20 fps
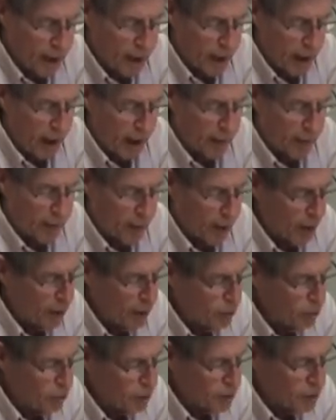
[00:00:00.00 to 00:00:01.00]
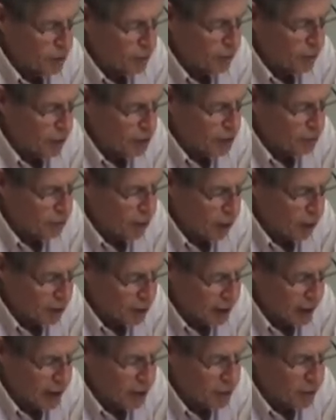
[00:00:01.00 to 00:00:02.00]
and America was the first
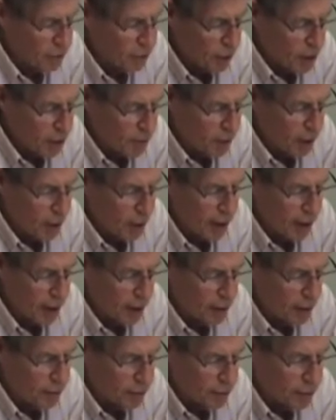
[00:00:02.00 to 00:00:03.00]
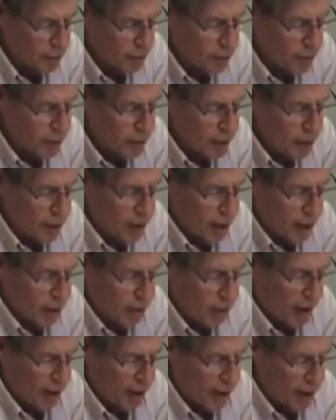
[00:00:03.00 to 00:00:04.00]
broadcast voice by radio.
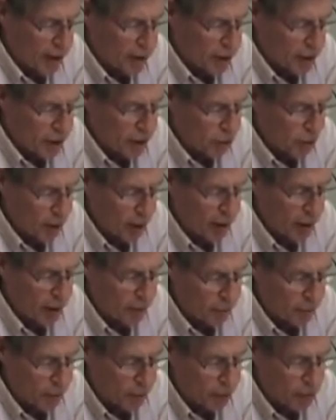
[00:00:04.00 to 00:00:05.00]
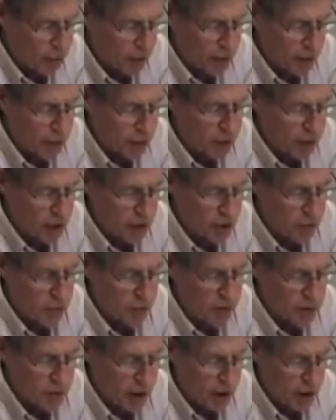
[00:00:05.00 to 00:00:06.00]
By 1920, the first radio station
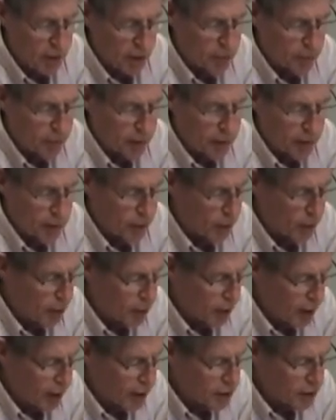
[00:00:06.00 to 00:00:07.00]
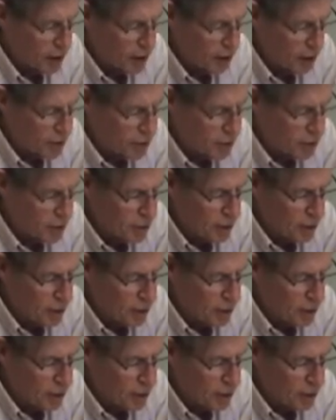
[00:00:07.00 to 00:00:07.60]
was set up in the United States.